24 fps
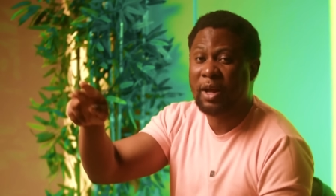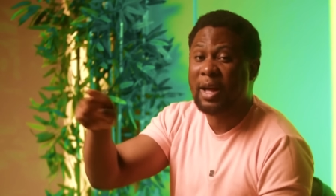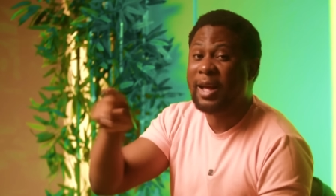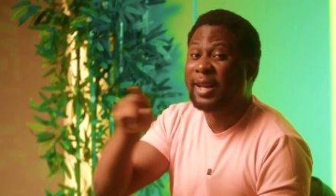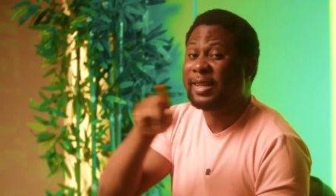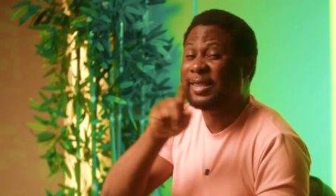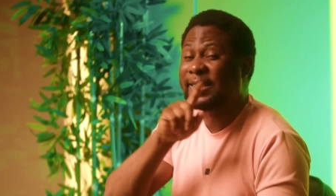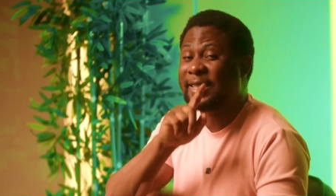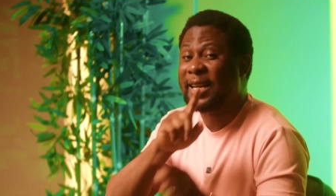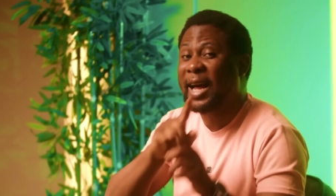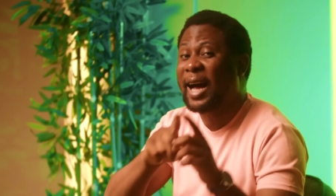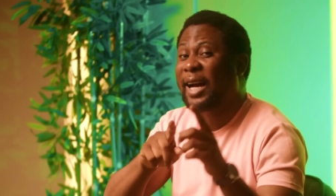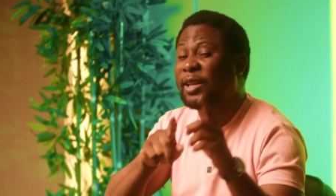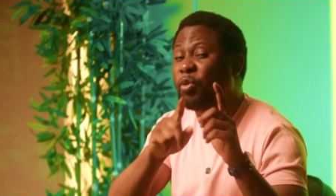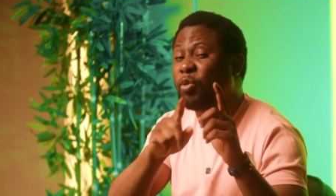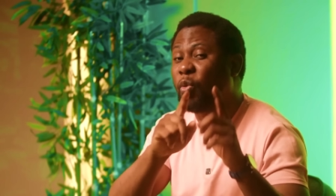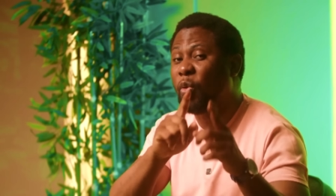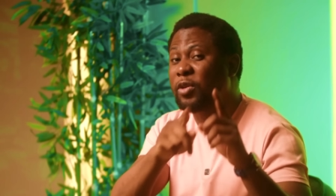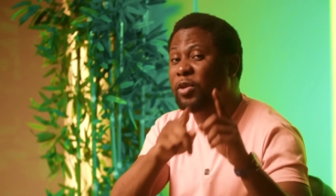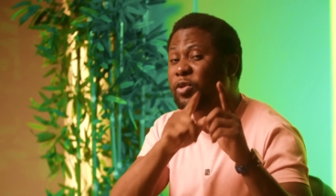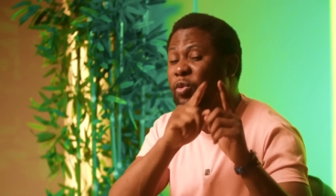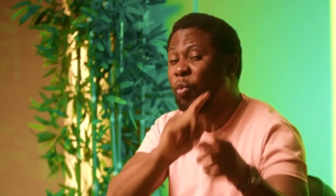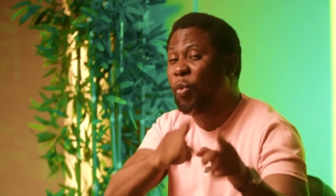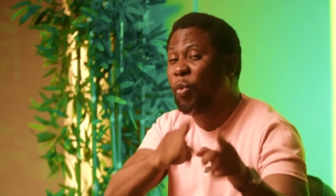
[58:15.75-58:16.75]
That
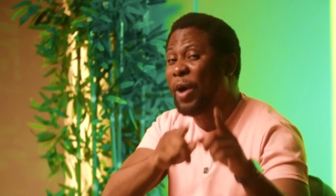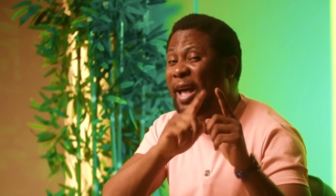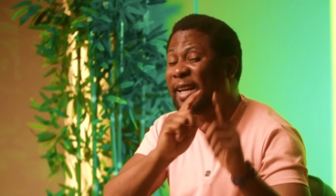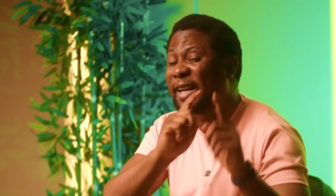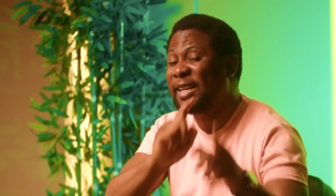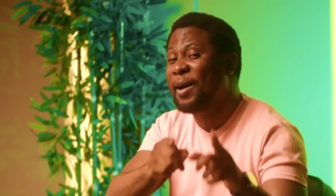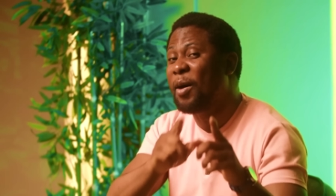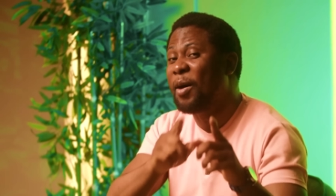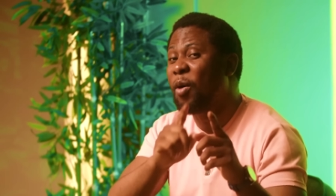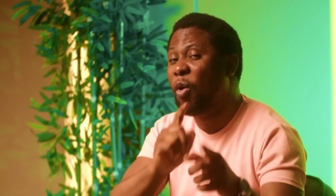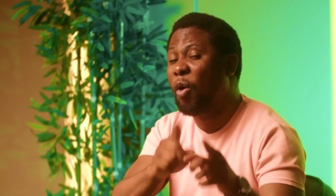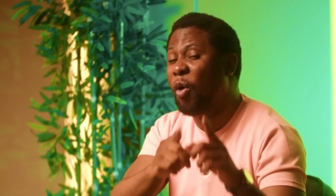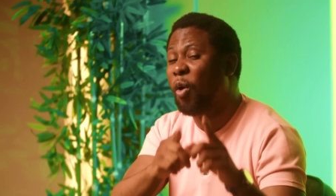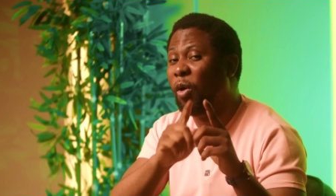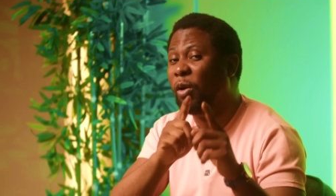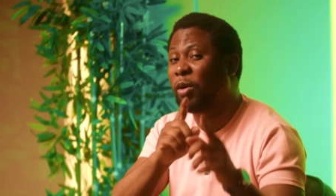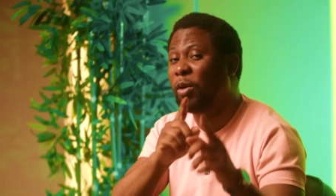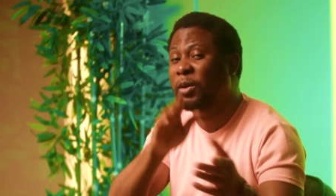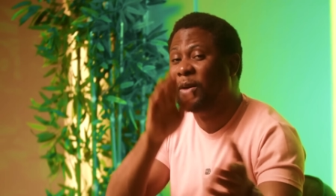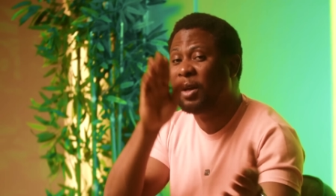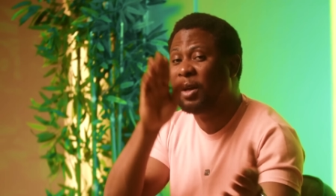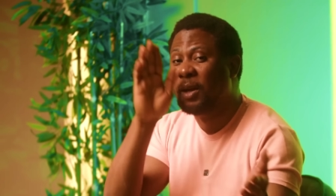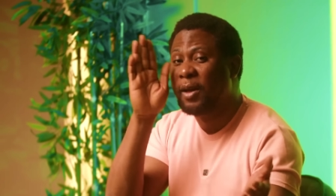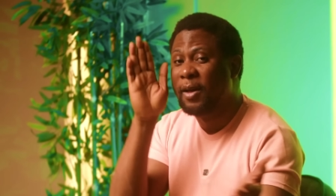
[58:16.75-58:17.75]
was where the
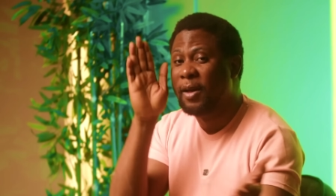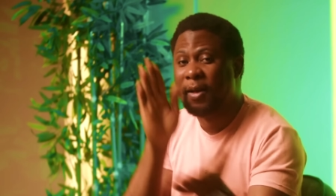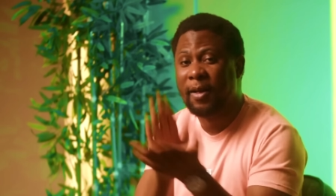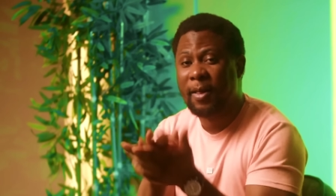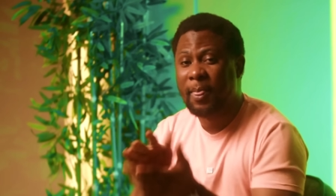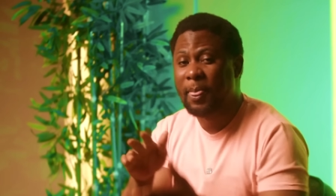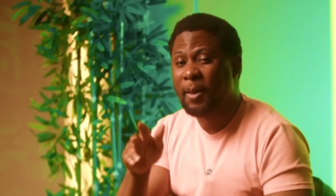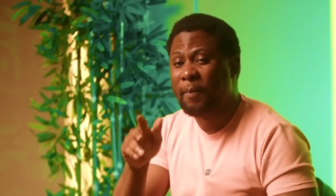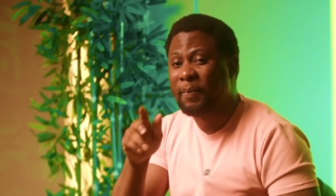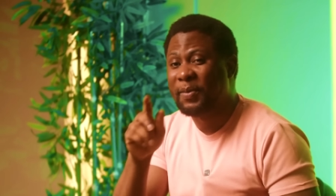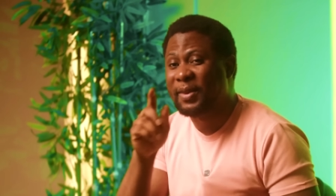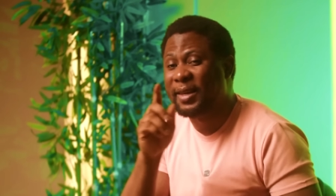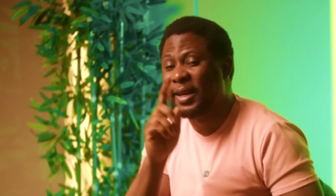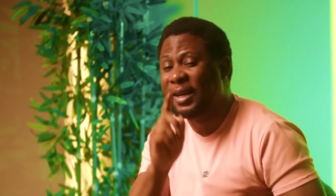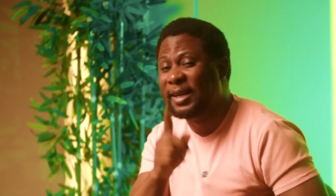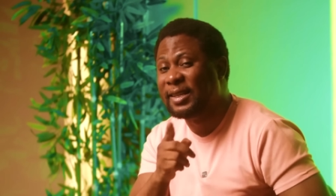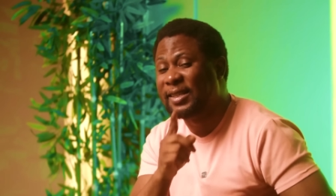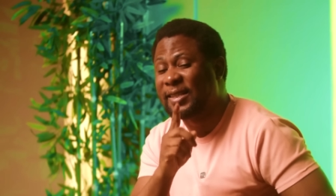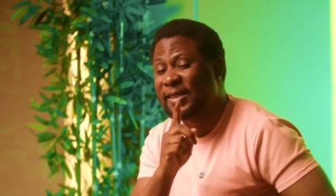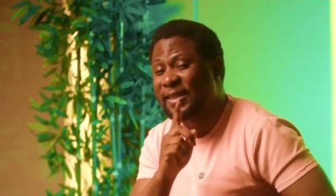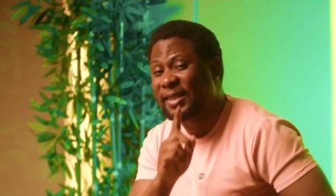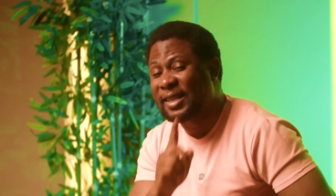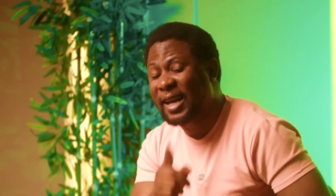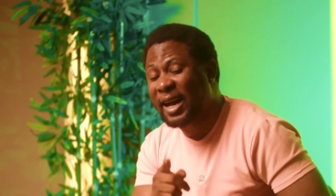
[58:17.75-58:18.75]
whole thing
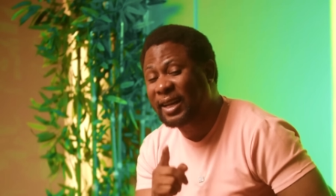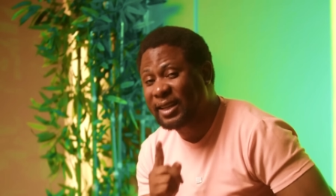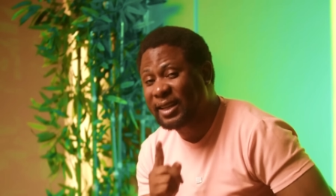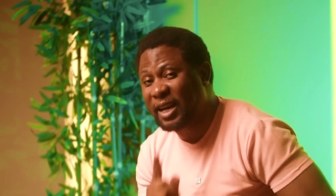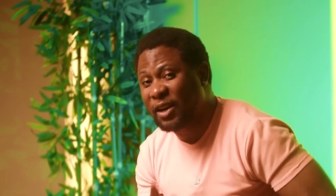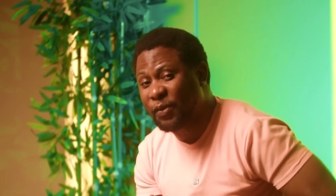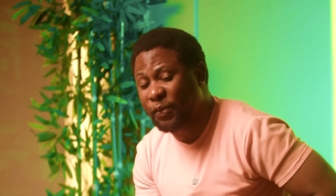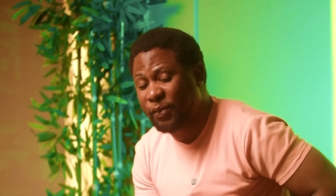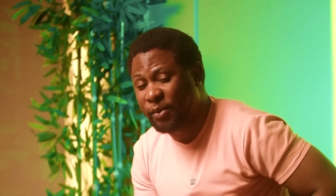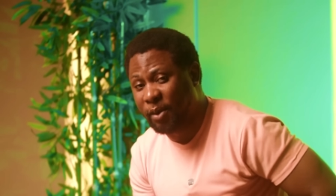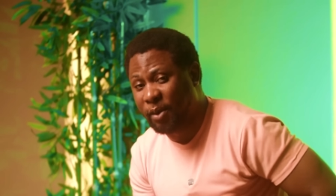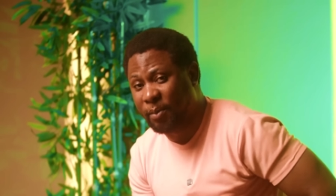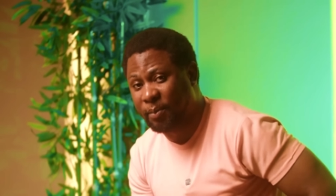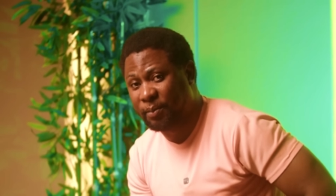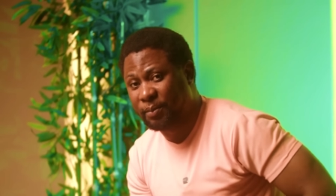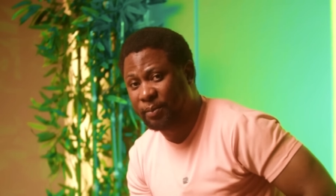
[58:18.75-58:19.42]
started from.